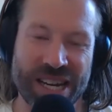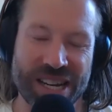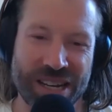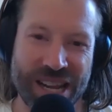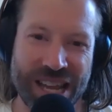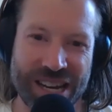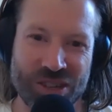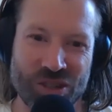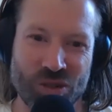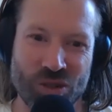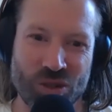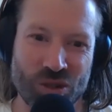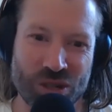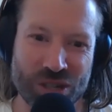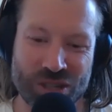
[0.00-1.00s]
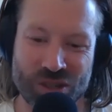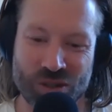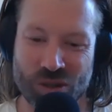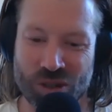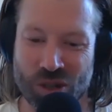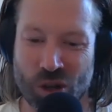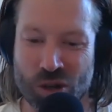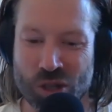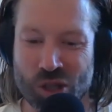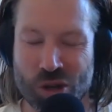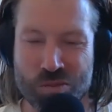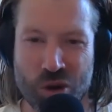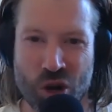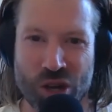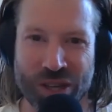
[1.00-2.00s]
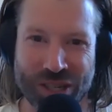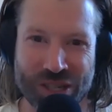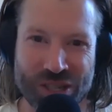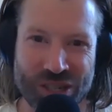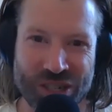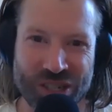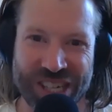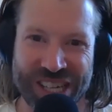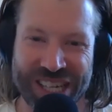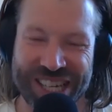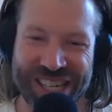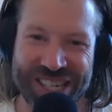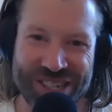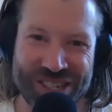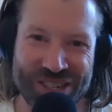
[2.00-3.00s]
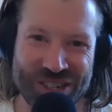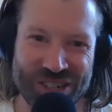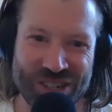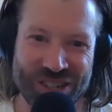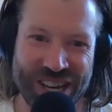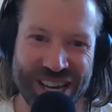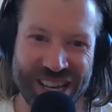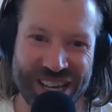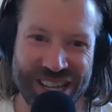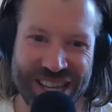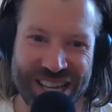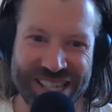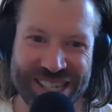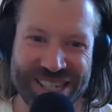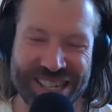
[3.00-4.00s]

and, and you you just sort of don't stop going. So so uh, that's, that's, what we're